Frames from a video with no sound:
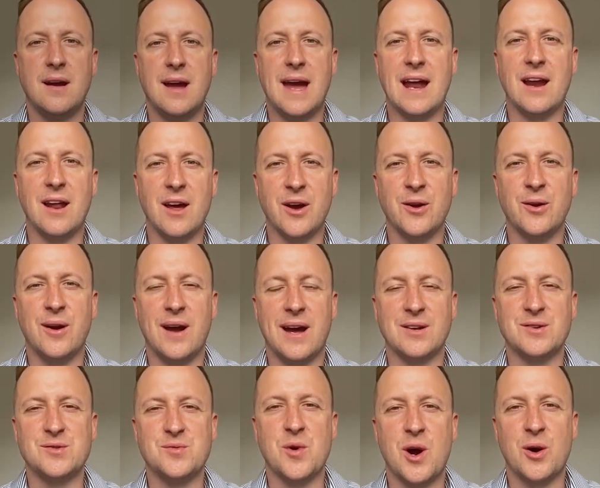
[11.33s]
Hello
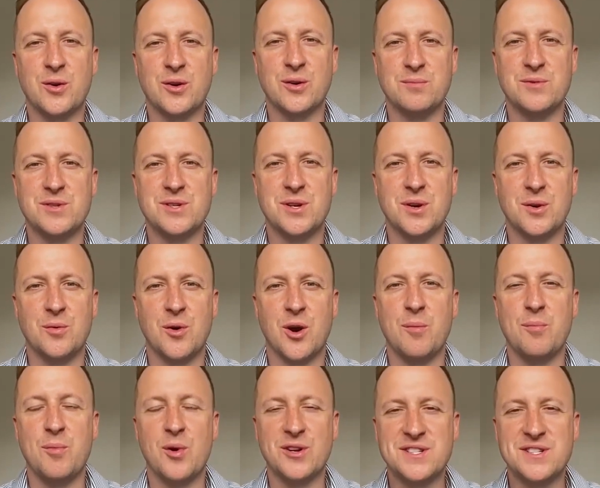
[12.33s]
and welcome to
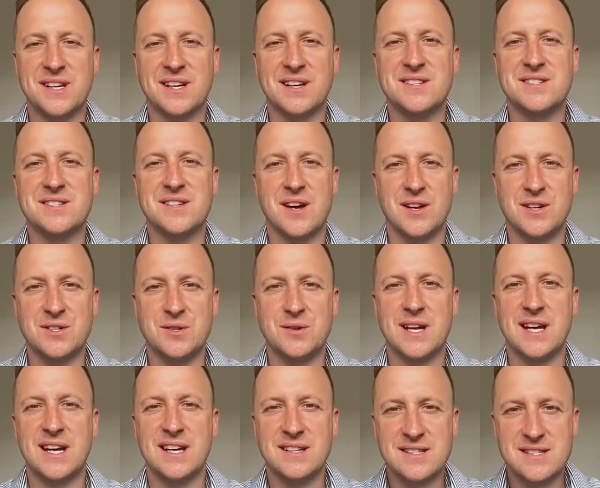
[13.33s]
Robotic Surgery
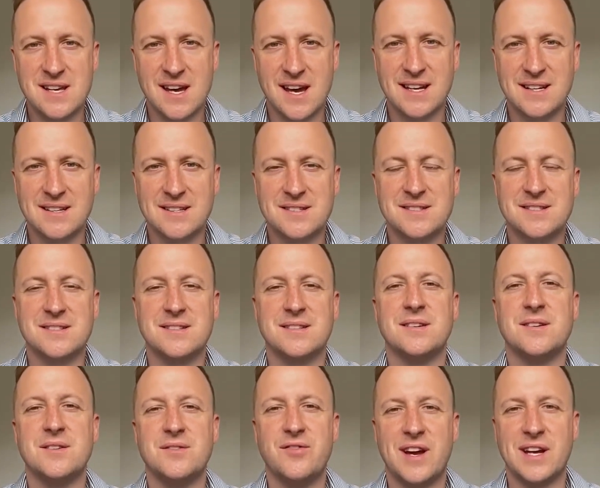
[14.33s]
Insights.
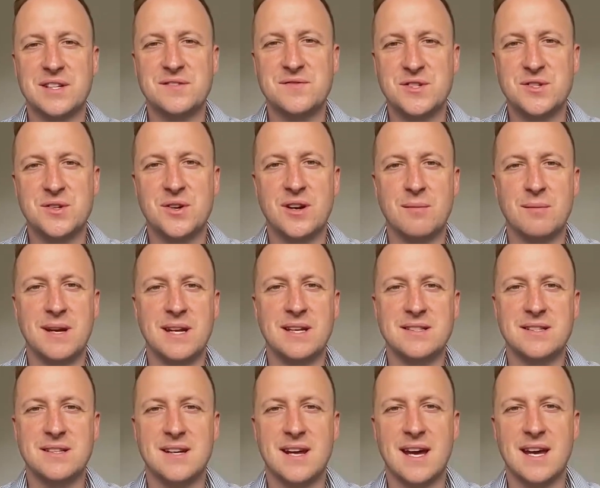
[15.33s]
Thanks for joining me
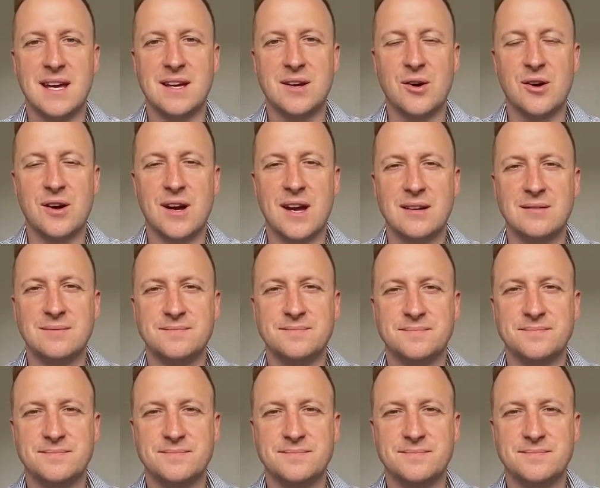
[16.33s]
today, Gokhan.